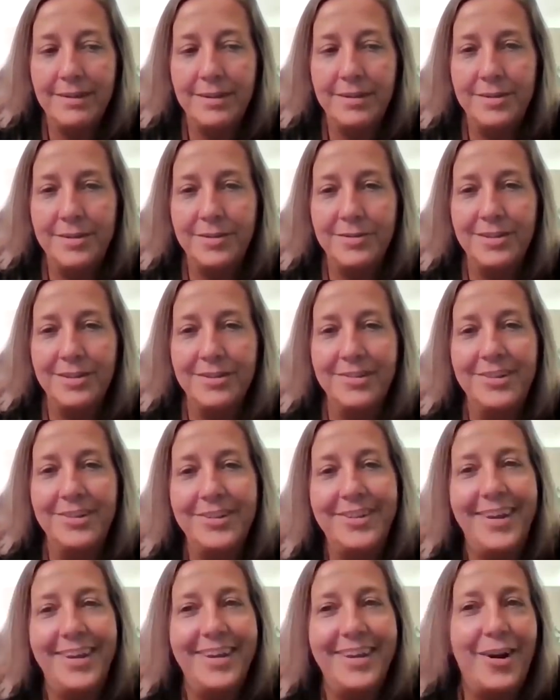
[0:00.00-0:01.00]
it doesn't
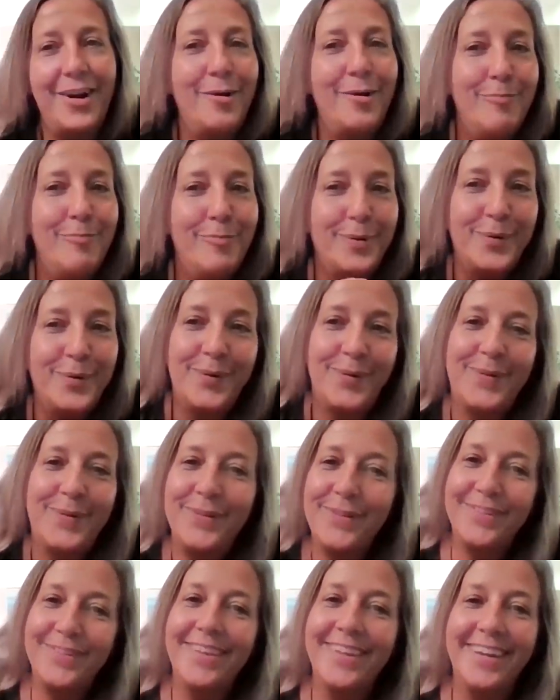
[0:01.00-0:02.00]
look like our
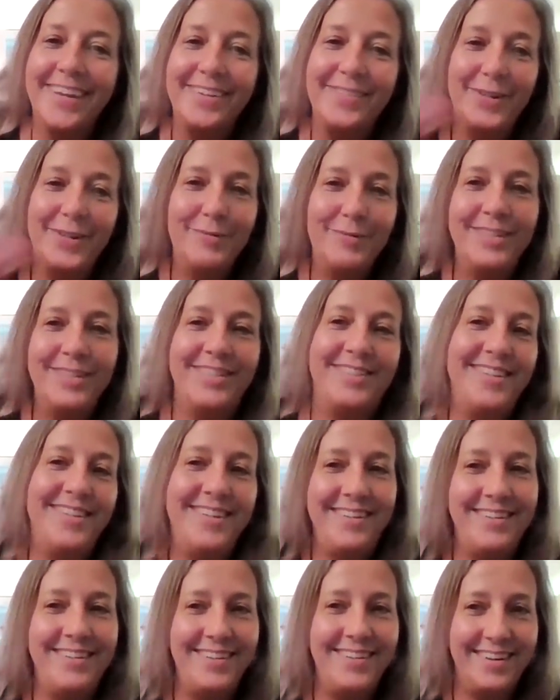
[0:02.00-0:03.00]
bulls, like we would
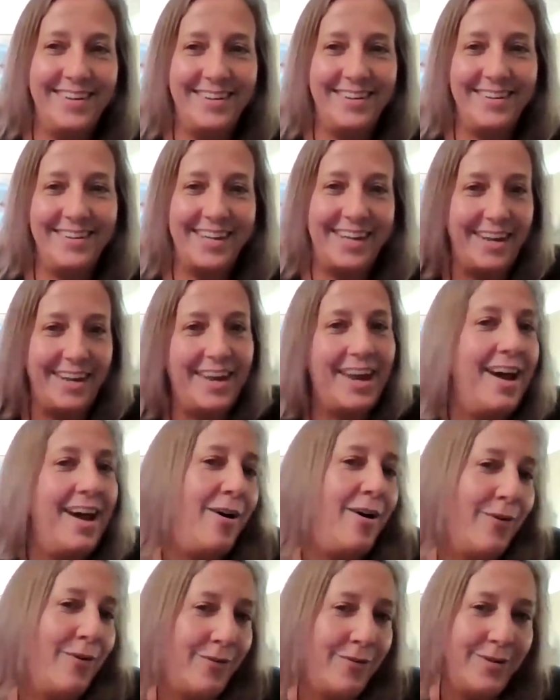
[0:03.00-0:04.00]
see like a
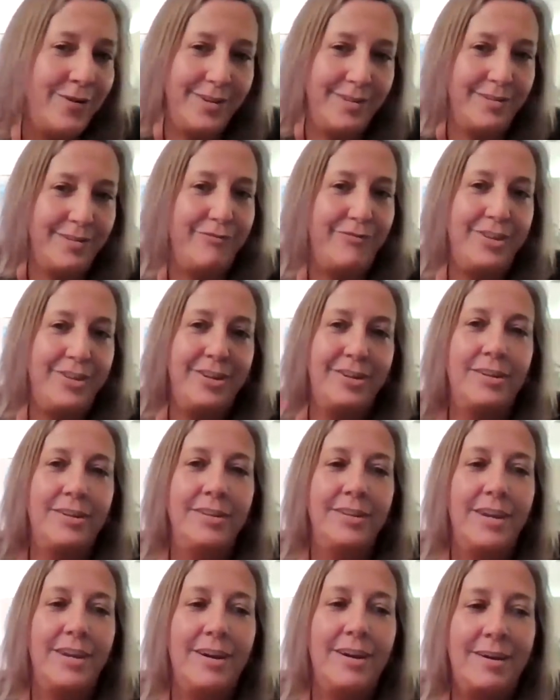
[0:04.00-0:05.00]
cow in the
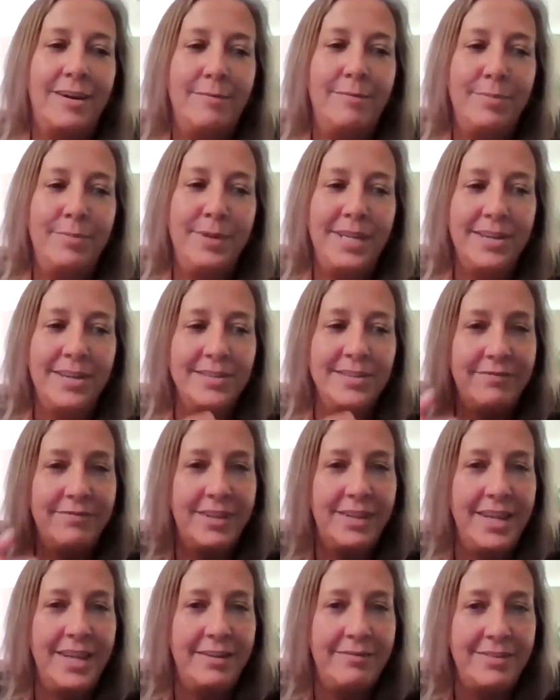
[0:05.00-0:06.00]
field, uh, because of
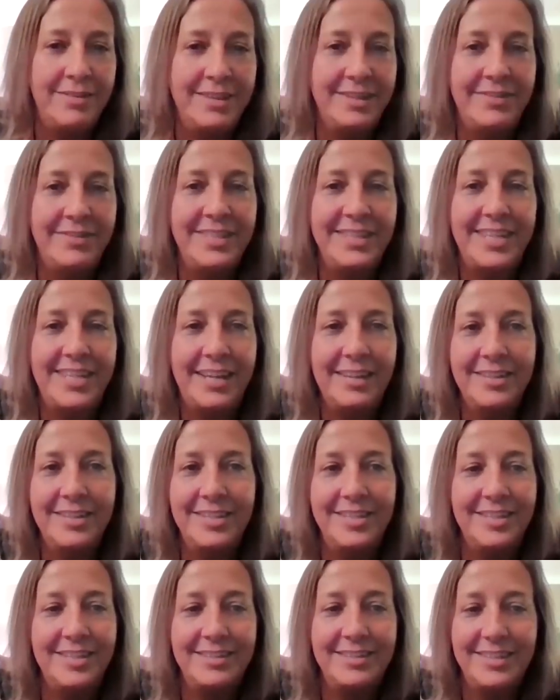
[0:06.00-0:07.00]
the level of
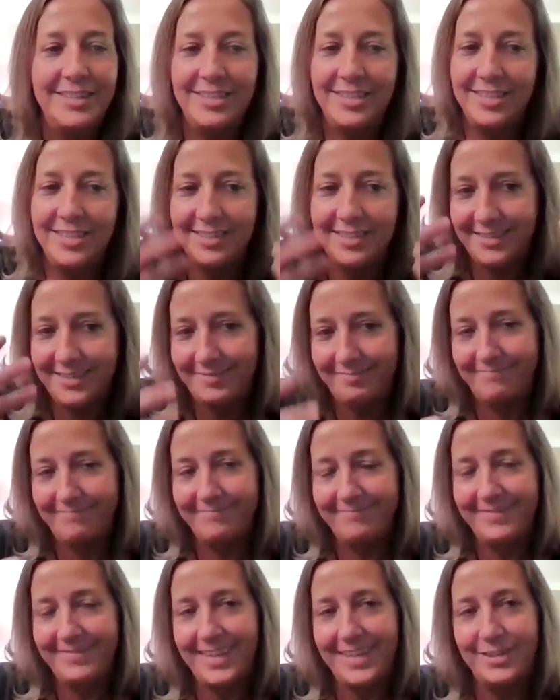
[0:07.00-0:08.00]
intelligence. It just,
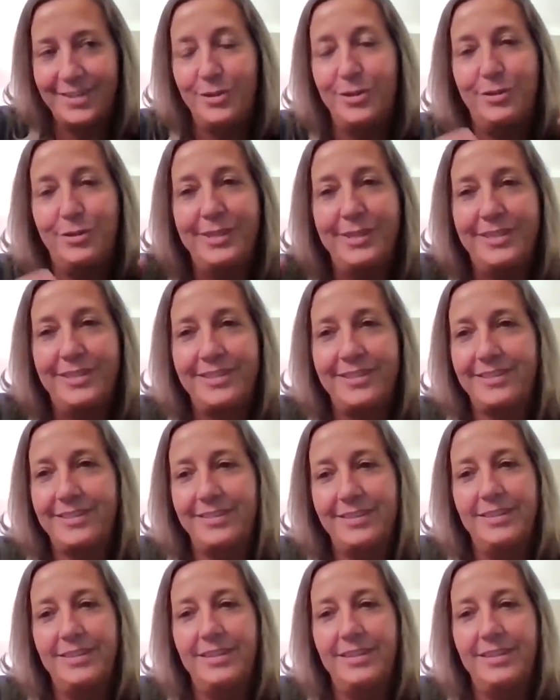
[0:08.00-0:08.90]
I don't know, it just,